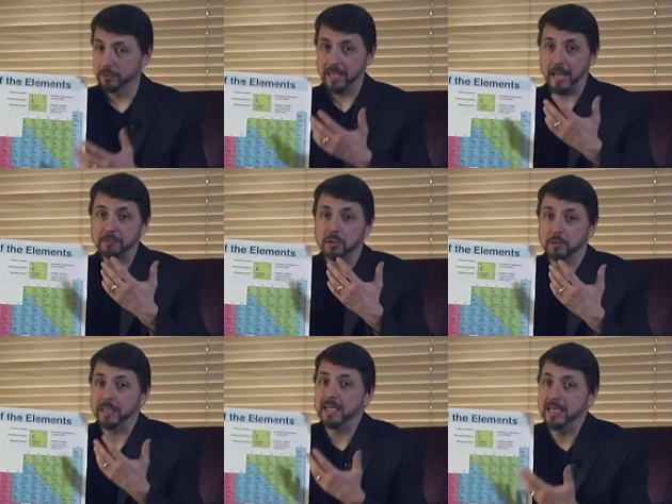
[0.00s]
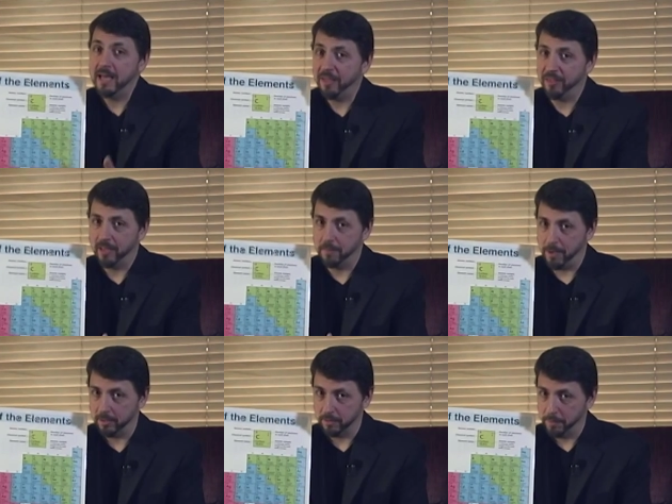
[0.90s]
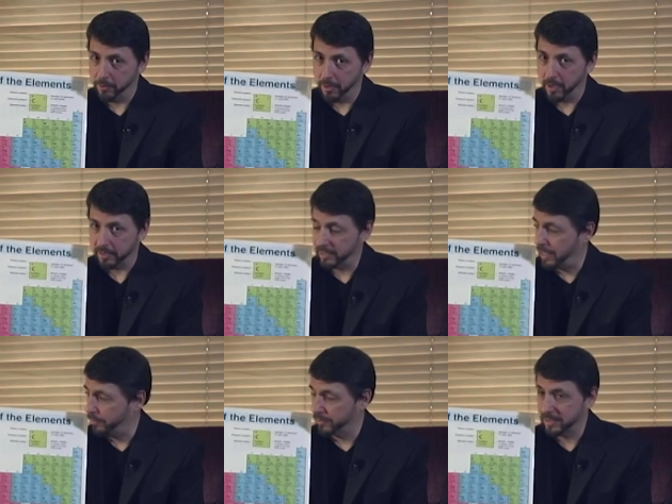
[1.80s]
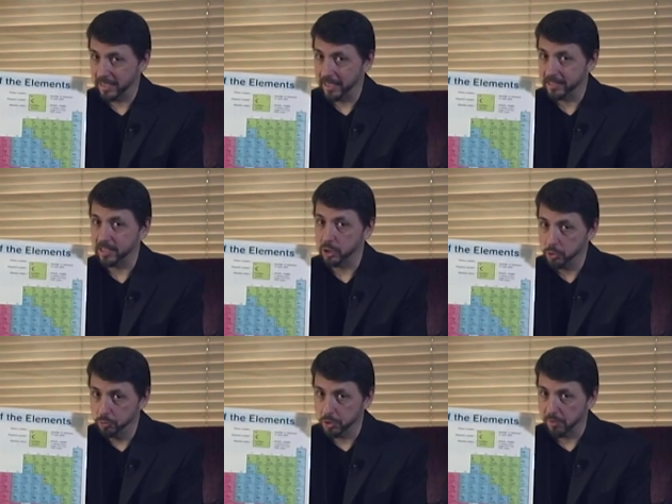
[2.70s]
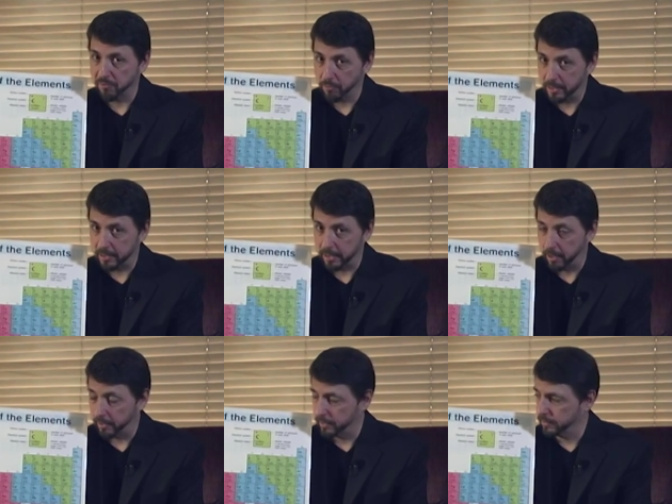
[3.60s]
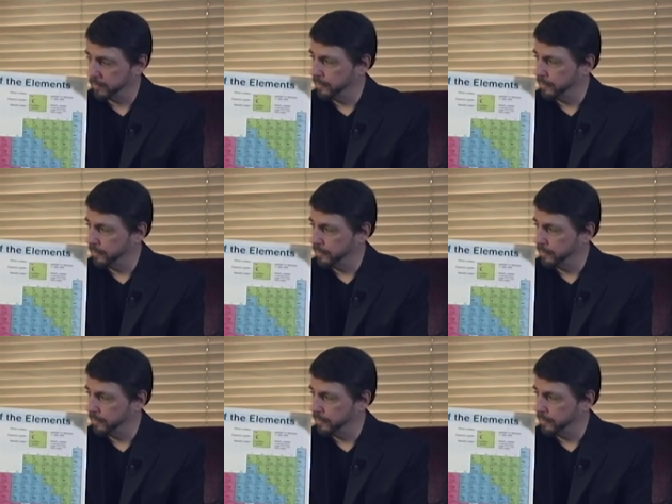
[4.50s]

there's absolutely nothing about the periodic table that says user-friendly on it.